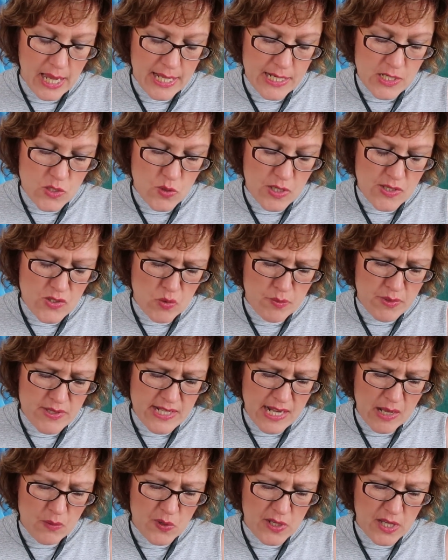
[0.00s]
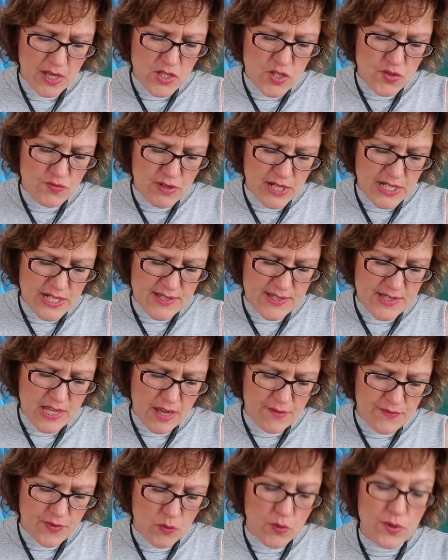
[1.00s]
And it's almost like we're going to
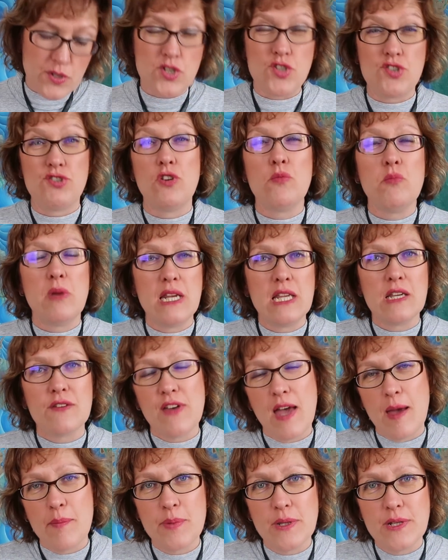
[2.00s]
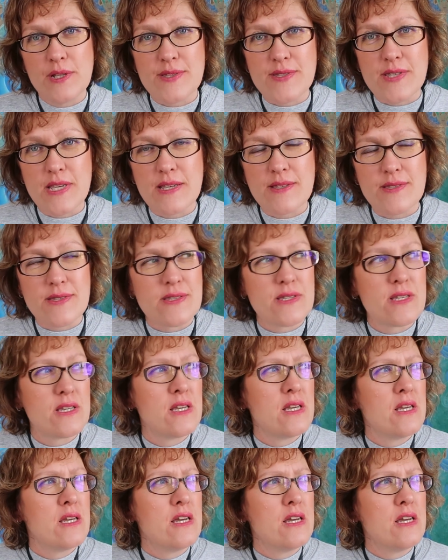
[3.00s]
rediscover what the true meaning of happiness is.